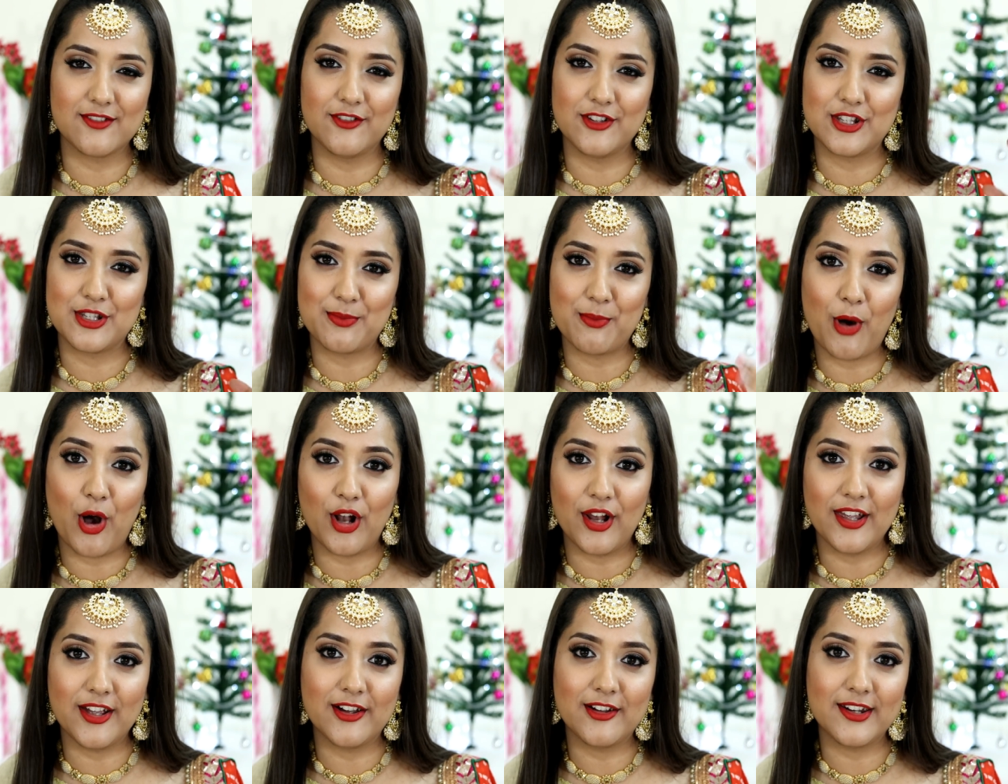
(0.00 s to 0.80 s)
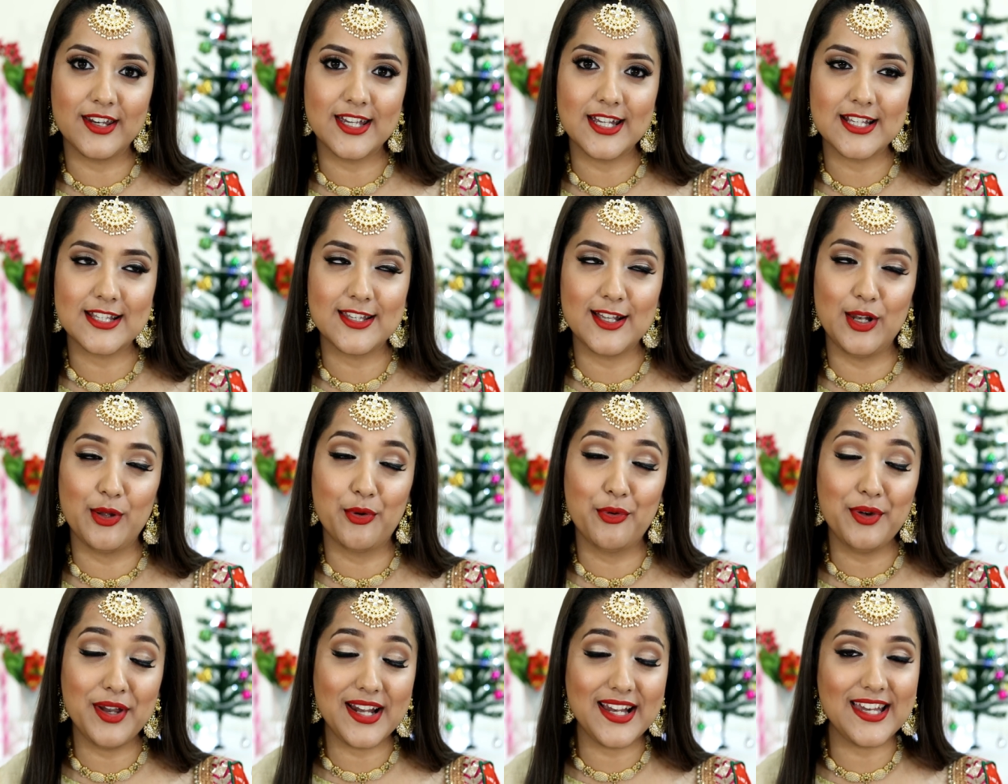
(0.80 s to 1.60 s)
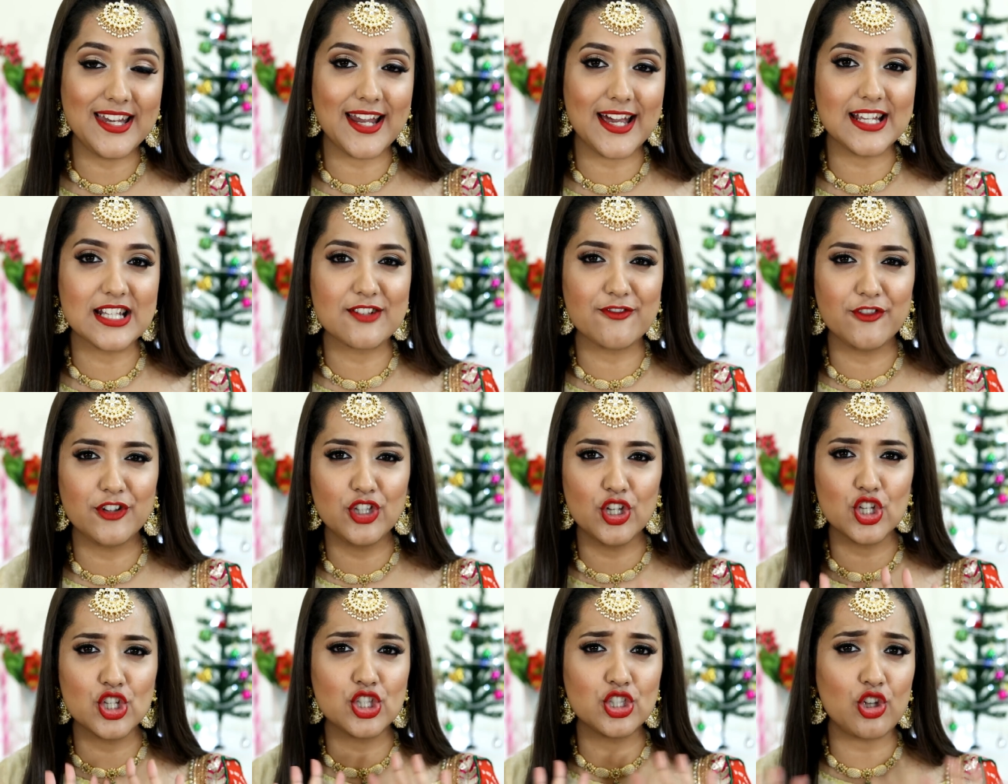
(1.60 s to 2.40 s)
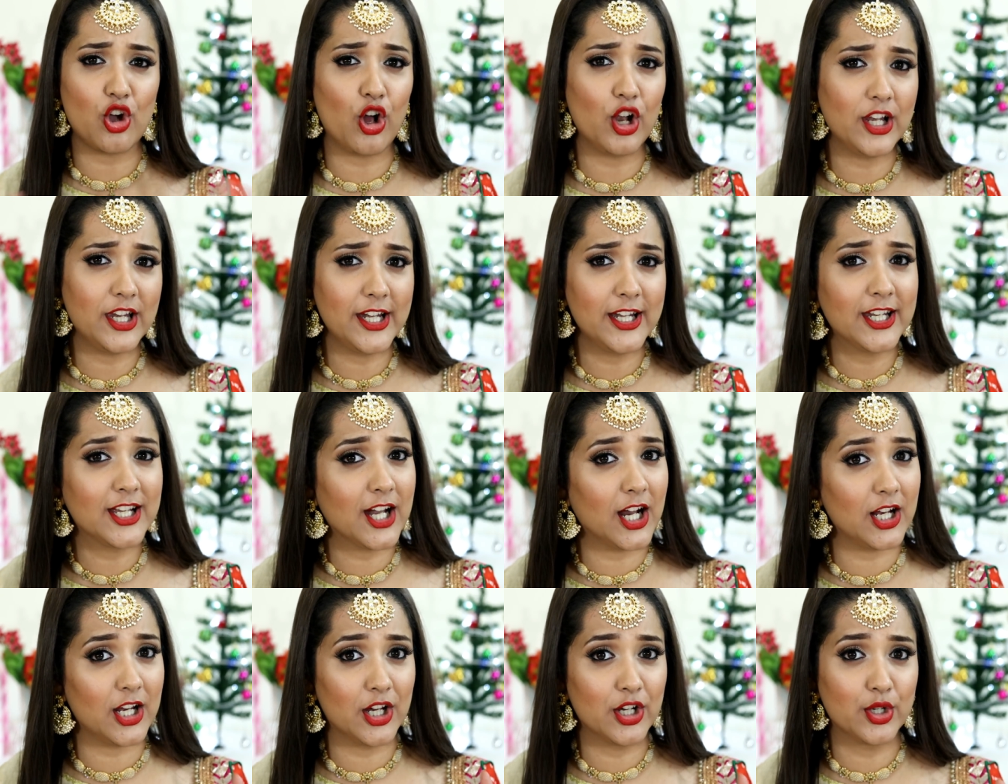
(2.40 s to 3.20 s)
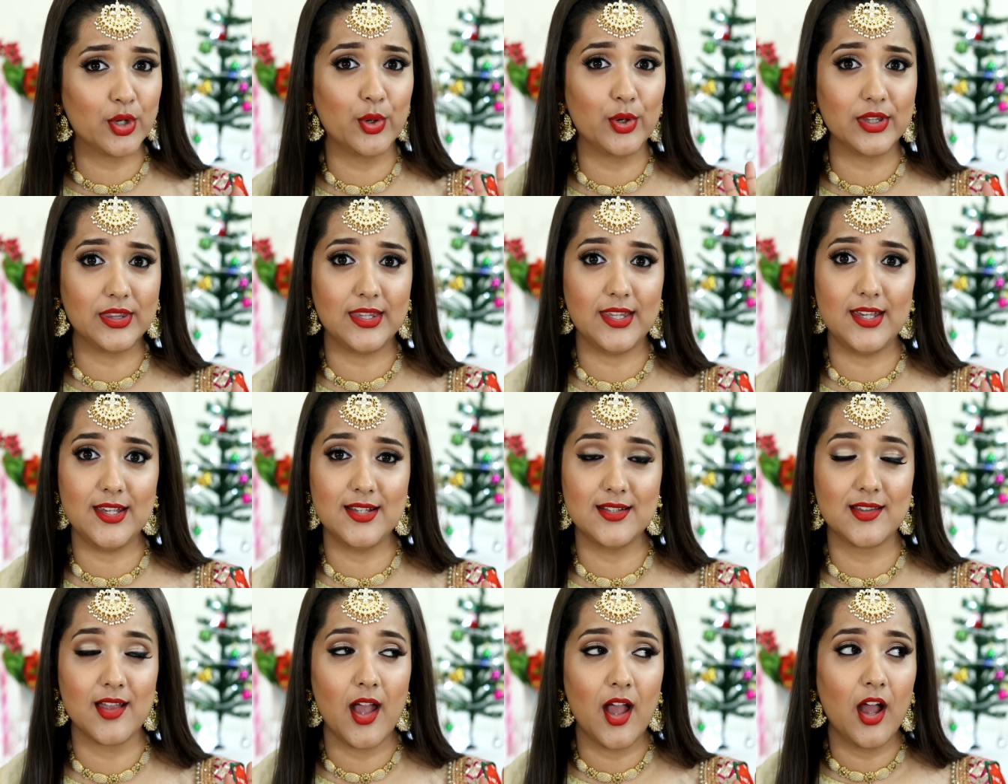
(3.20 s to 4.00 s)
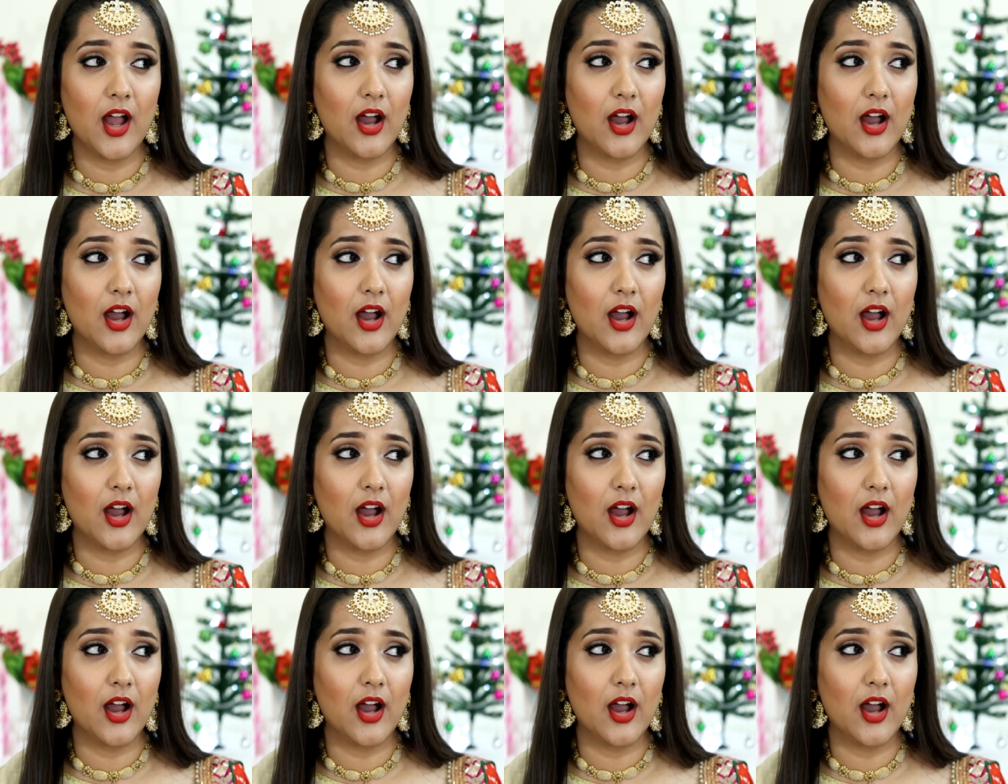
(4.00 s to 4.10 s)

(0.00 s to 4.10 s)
with small earrings. They look really nice with your solid color kurtis.